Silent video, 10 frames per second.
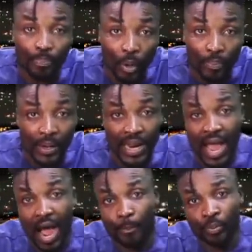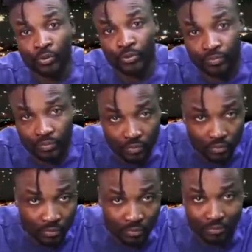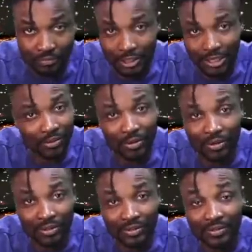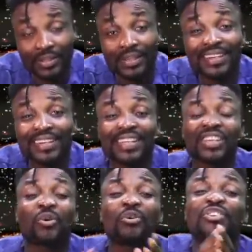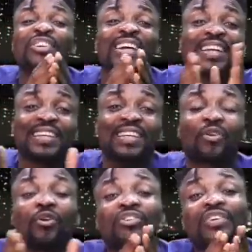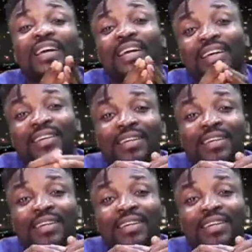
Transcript: problem that happen. God, the country,